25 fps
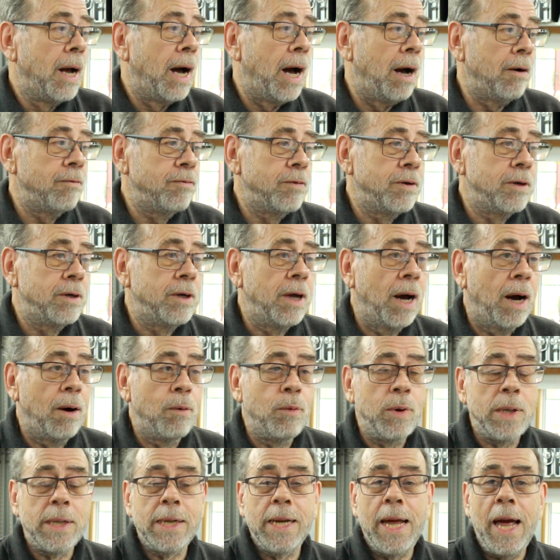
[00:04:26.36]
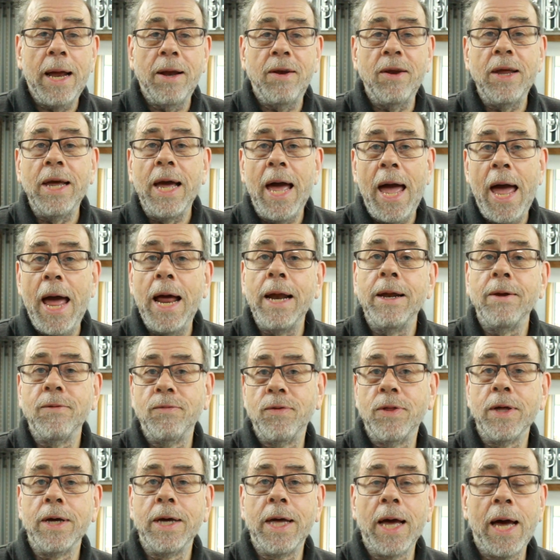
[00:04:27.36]
I was getting ahead
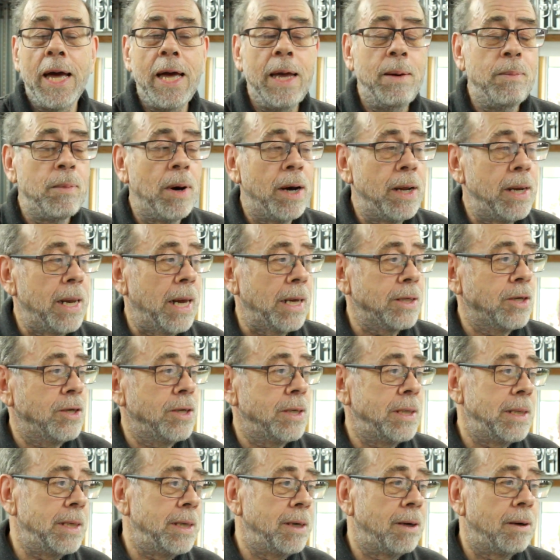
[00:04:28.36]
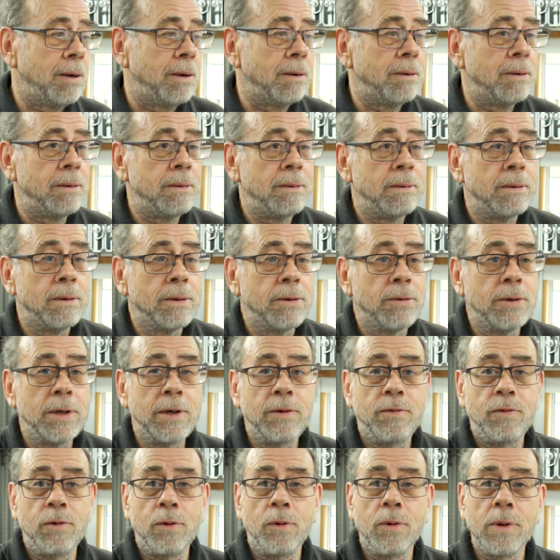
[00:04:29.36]
of the game. I'd actually got 3
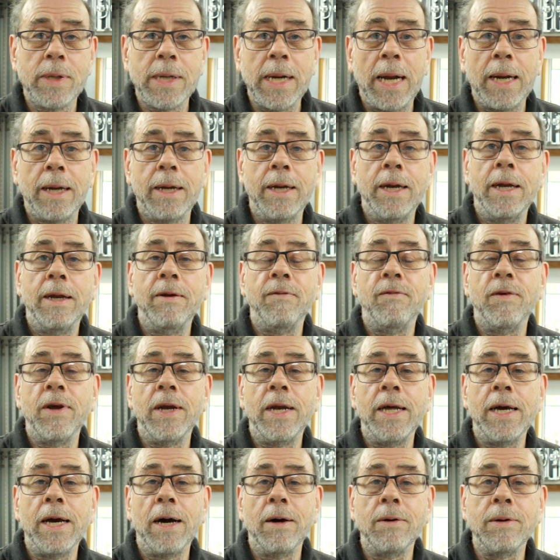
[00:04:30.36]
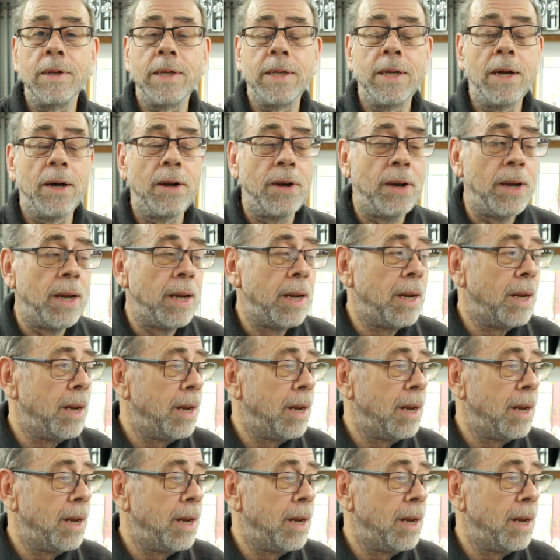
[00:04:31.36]
or 4 Saturday videos done.